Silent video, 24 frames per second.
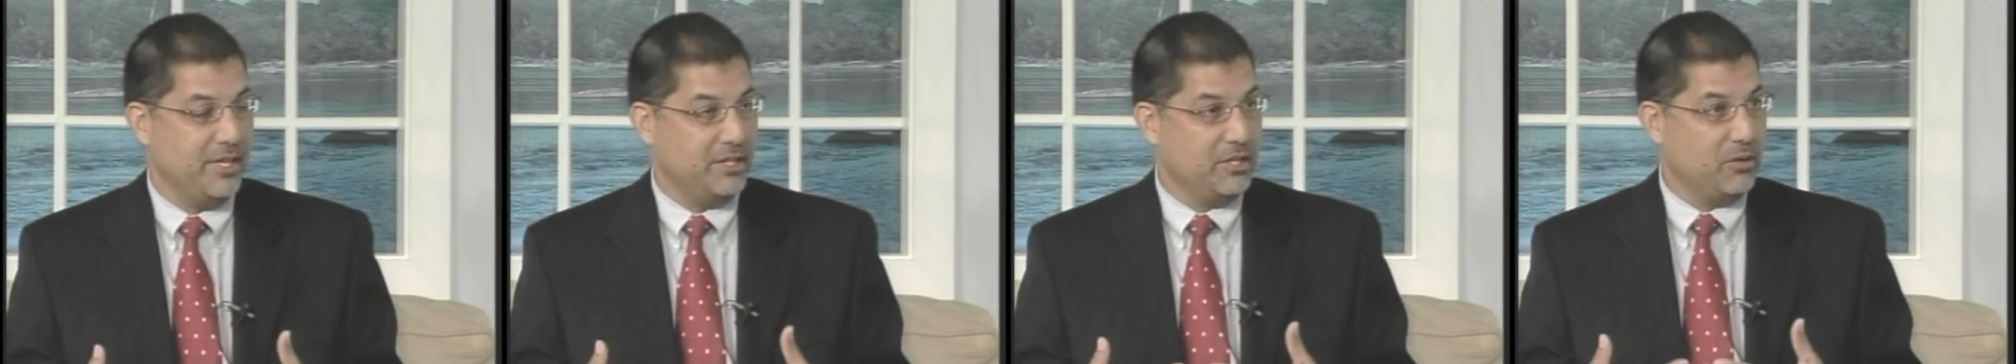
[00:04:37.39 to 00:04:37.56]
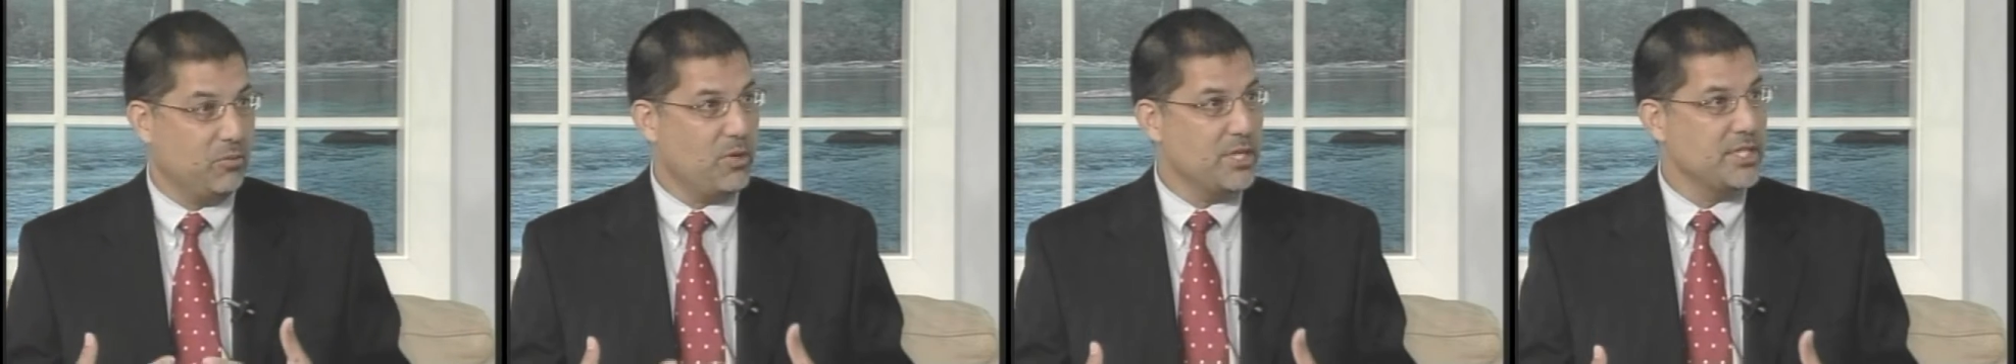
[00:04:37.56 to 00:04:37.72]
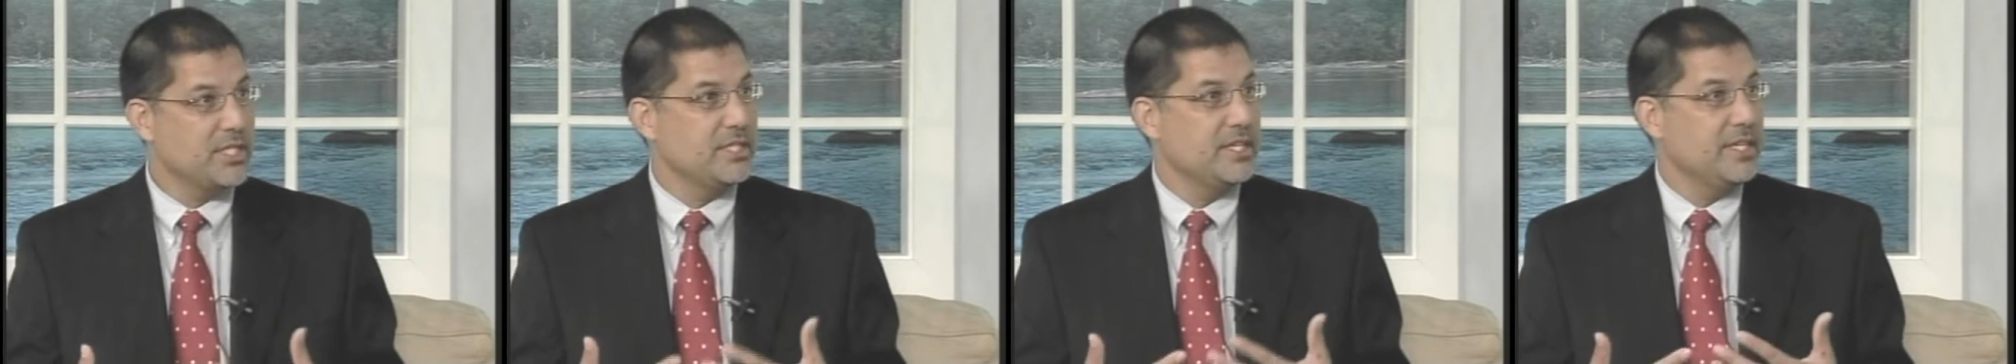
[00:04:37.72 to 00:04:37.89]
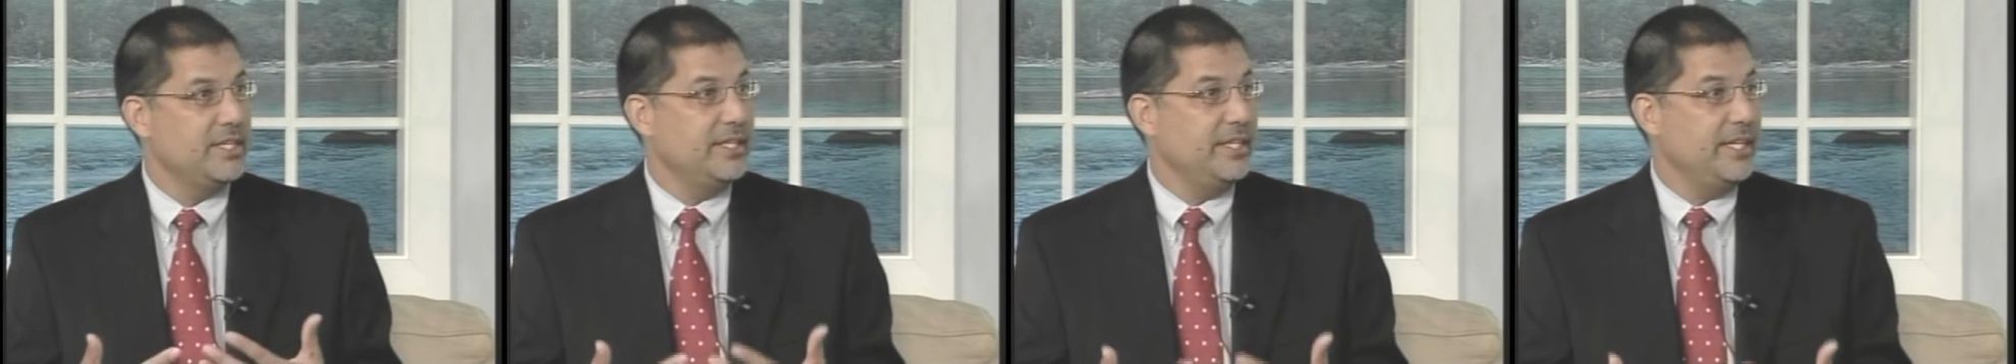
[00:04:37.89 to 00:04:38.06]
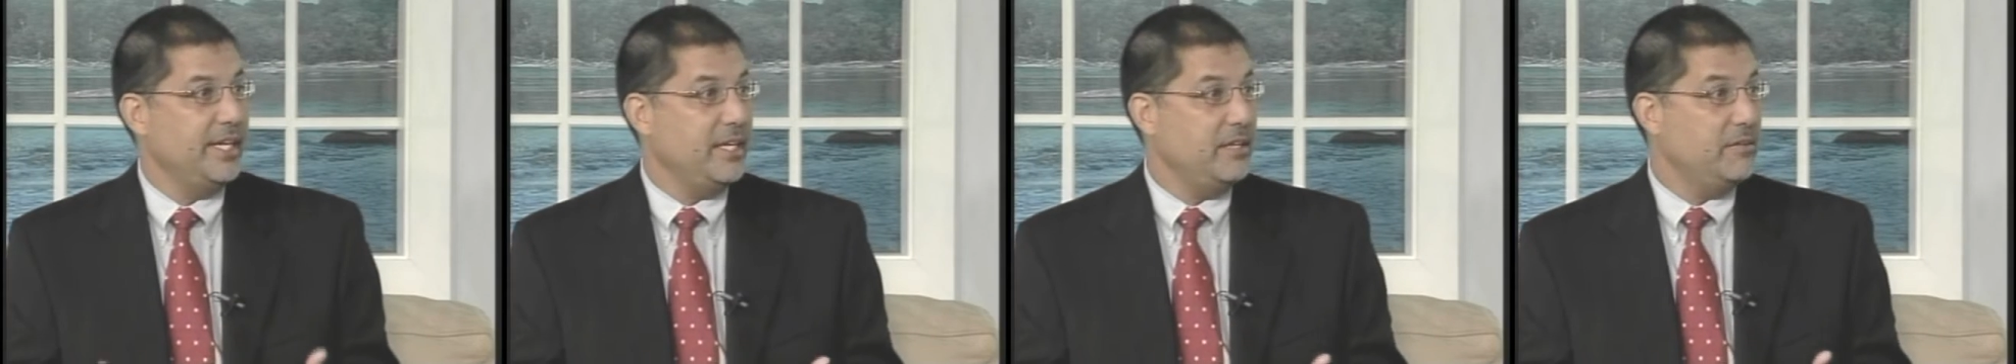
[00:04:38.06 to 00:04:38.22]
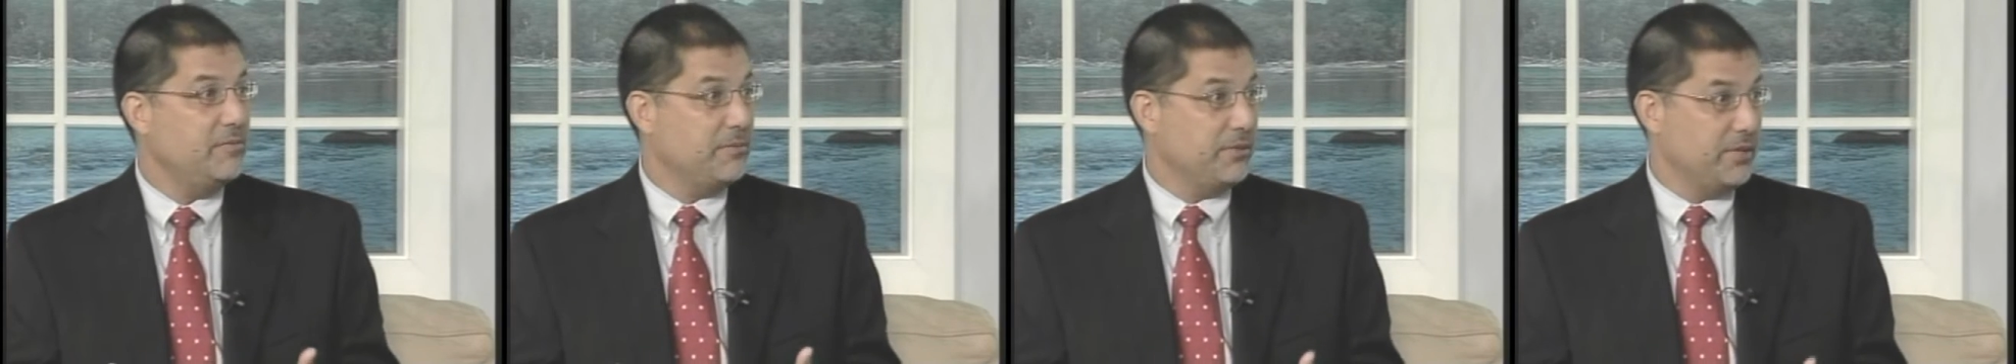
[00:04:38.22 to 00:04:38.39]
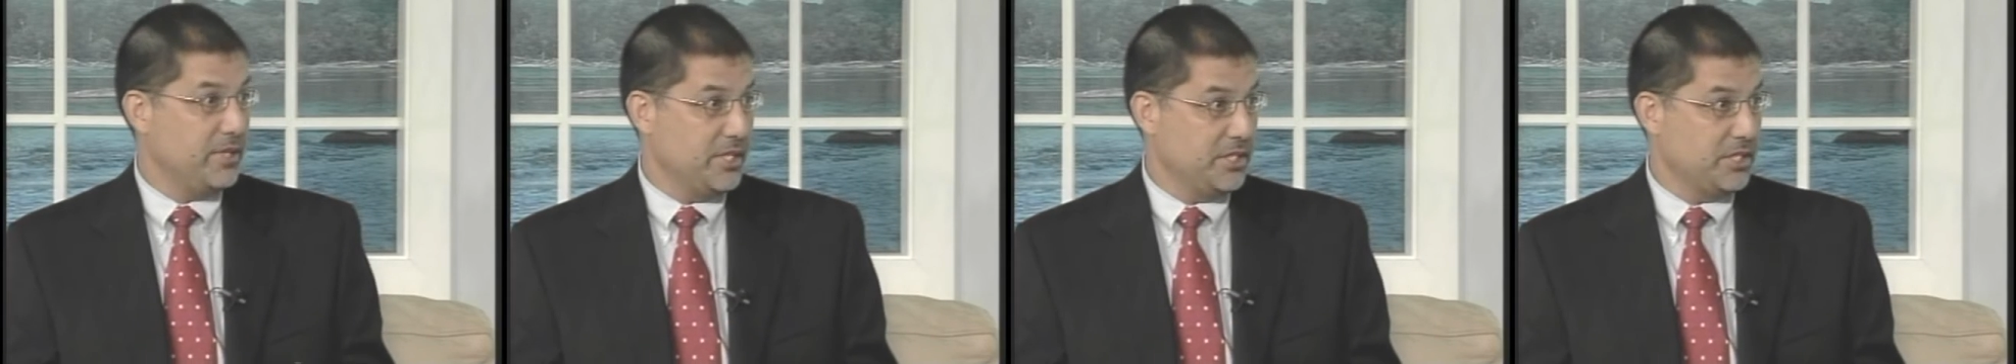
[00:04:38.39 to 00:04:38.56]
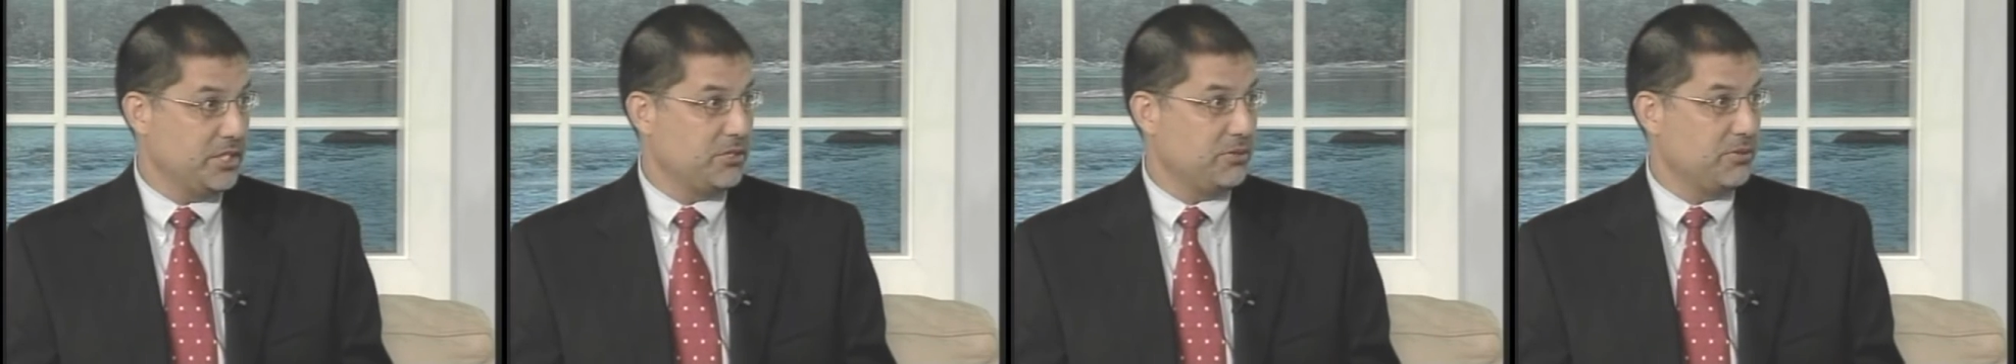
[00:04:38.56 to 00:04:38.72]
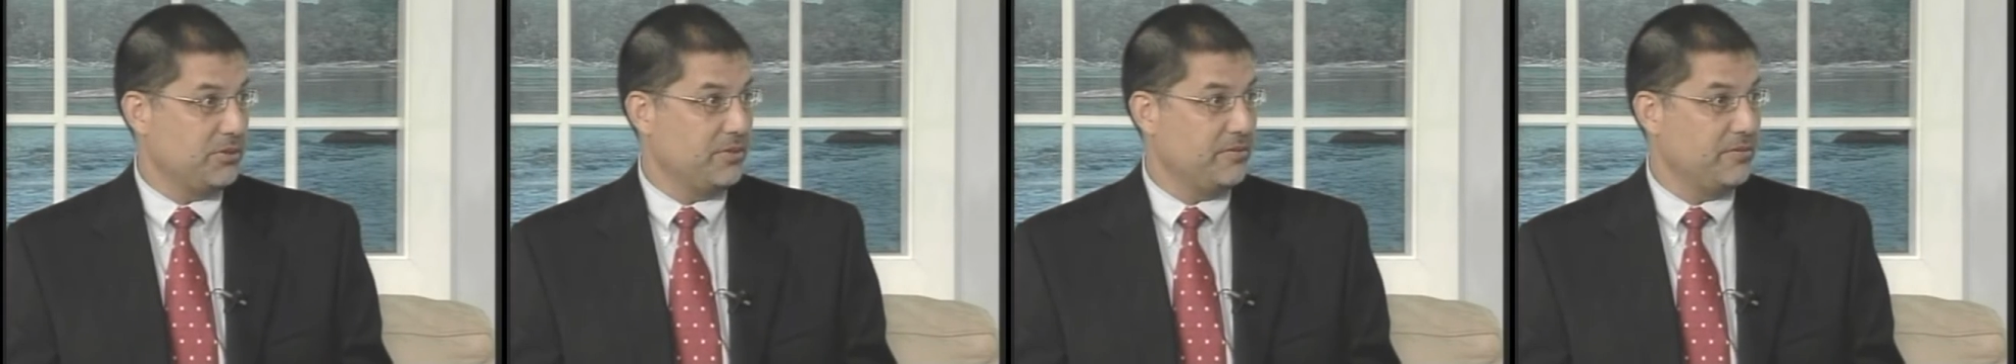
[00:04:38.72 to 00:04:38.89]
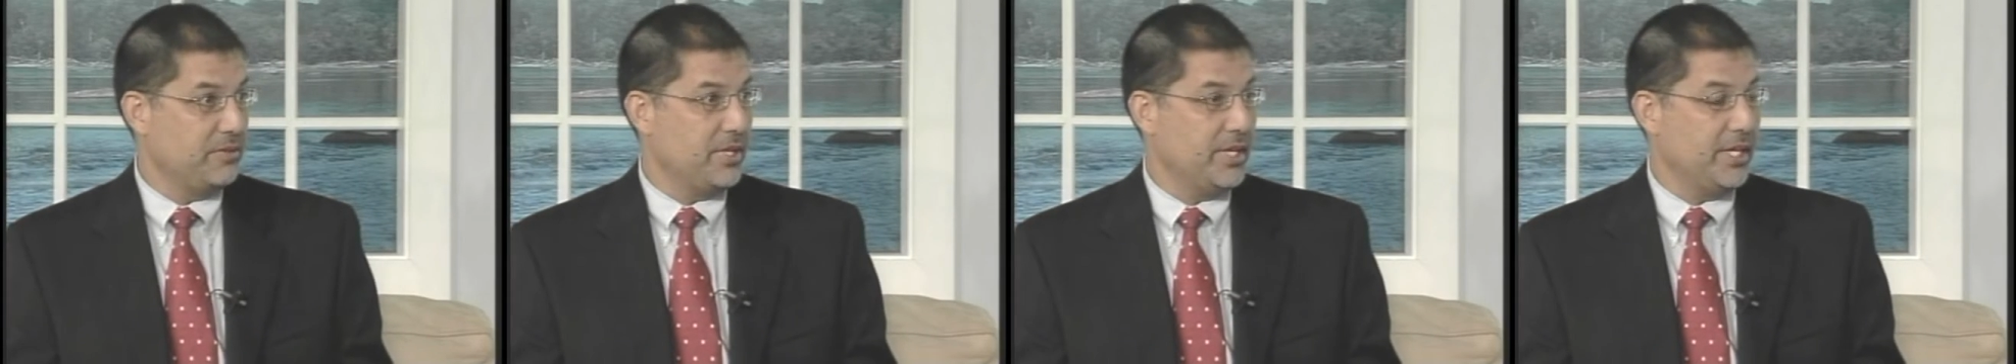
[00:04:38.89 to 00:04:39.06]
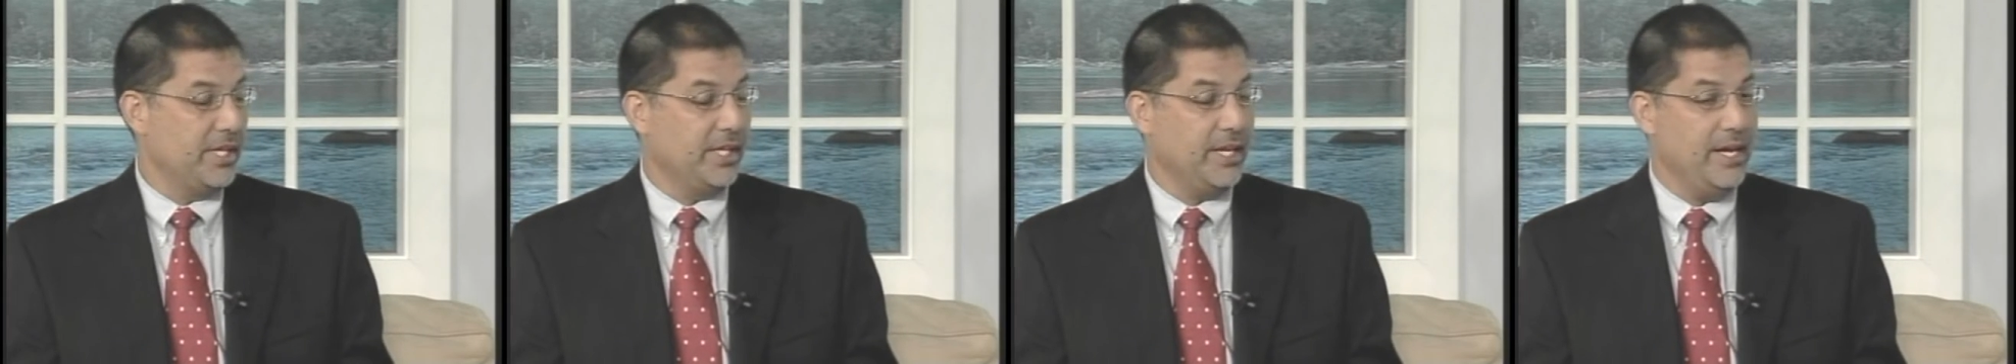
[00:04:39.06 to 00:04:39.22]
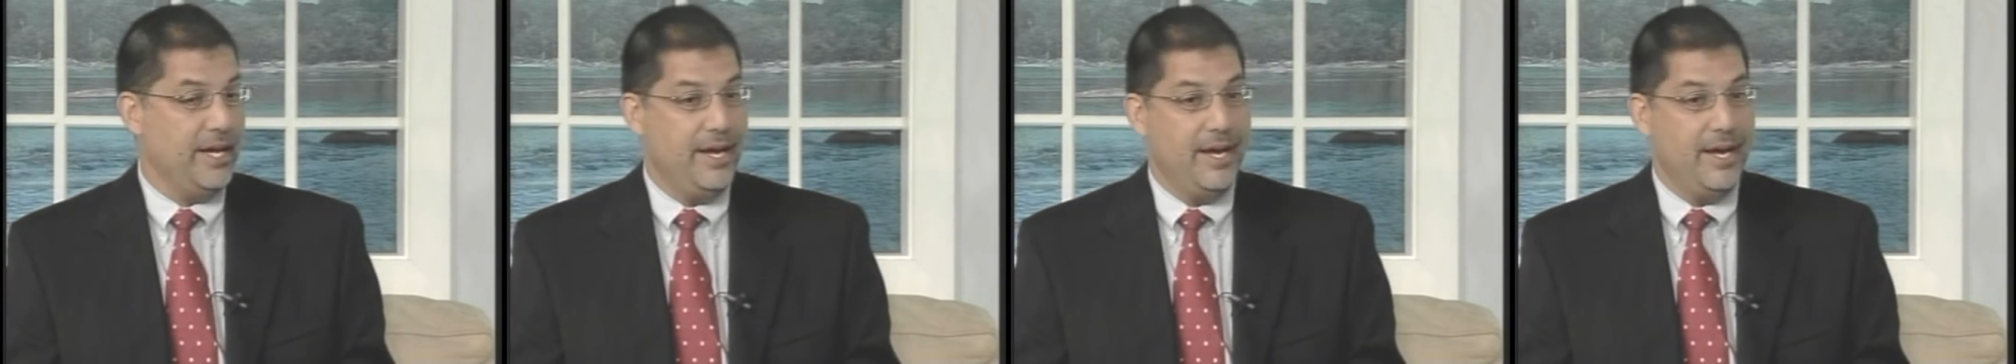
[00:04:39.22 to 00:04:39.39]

that there wasn't a need for this sort of thing.